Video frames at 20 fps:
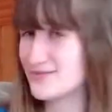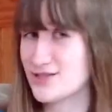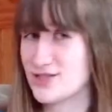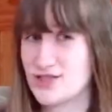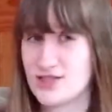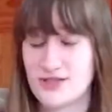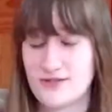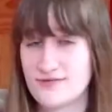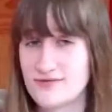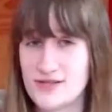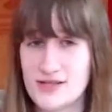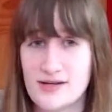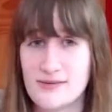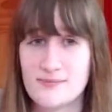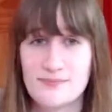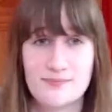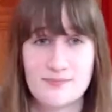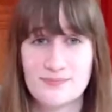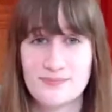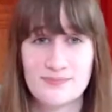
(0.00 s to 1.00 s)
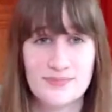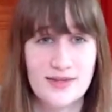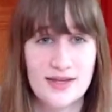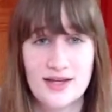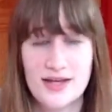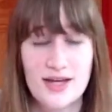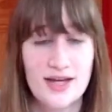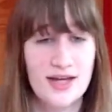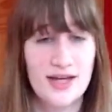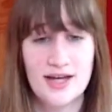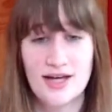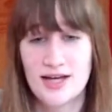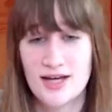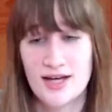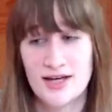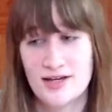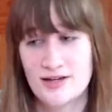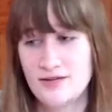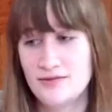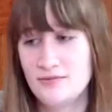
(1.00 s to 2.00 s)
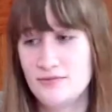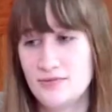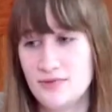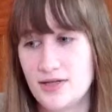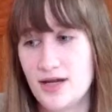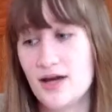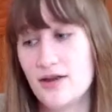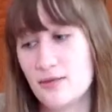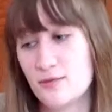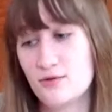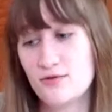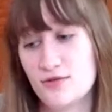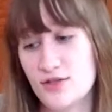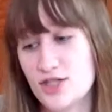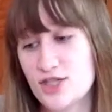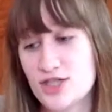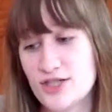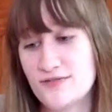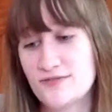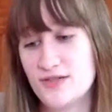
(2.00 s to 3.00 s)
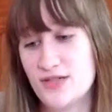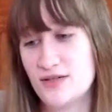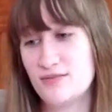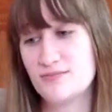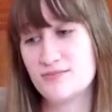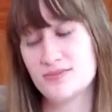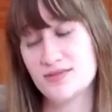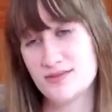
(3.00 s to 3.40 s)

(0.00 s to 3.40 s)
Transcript: shifty. Yeah, the movie's shifty.